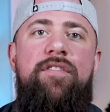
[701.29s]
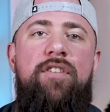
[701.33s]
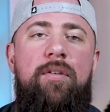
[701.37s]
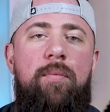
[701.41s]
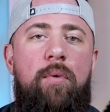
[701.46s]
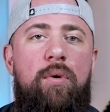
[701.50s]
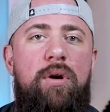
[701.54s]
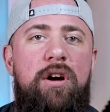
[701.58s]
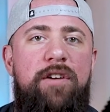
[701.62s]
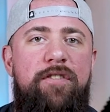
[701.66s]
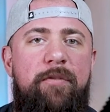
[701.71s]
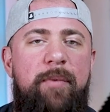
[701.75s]
For
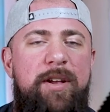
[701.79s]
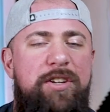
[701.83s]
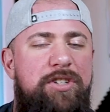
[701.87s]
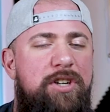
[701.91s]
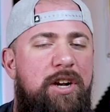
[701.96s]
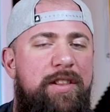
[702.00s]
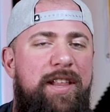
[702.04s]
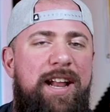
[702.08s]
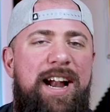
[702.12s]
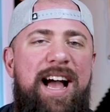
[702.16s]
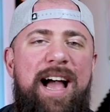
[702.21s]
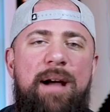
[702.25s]
more information
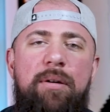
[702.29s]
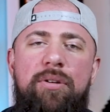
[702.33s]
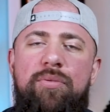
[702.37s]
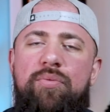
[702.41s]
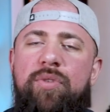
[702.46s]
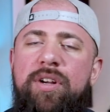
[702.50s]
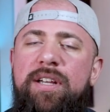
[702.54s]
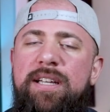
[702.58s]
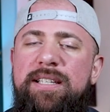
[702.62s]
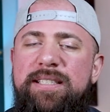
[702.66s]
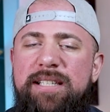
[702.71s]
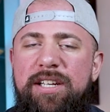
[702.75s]
on that, I would
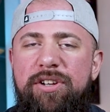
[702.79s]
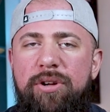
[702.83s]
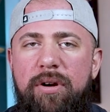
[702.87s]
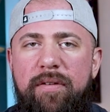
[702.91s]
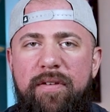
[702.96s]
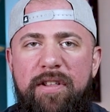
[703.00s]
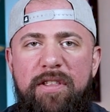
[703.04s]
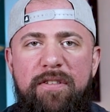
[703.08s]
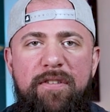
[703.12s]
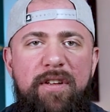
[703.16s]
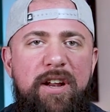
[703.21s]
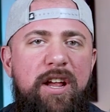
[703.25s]
really send you
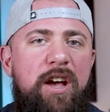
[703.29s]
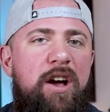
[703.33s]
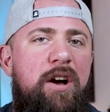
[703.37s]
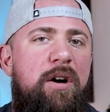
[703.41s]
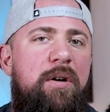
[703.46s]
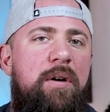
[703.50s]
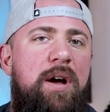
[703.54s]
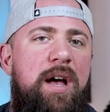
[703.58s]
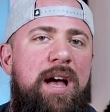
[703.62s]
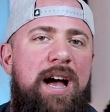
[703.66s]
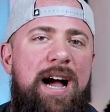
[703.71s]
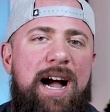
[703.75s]
over to the
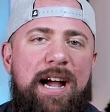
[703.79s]
video.